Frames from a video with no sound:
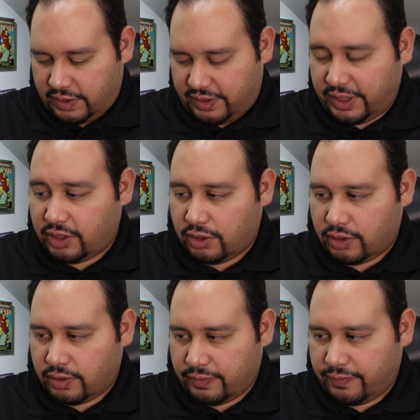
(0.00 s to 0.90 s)

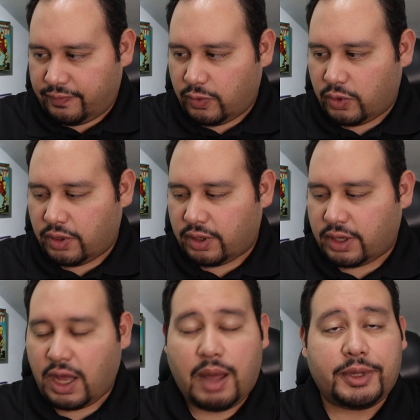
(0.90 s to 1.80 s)
dealer for
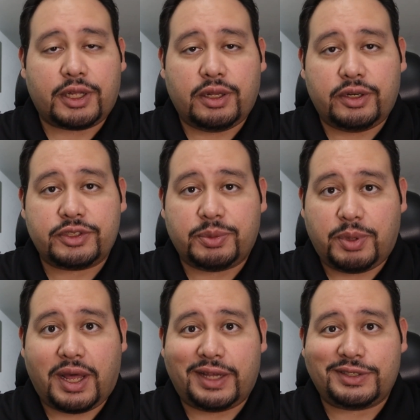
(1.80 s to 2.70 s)
comic clear
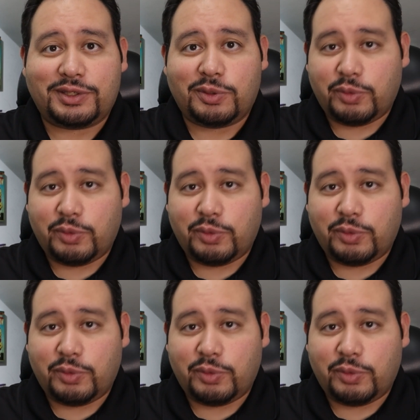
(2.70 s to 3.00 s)
supplies,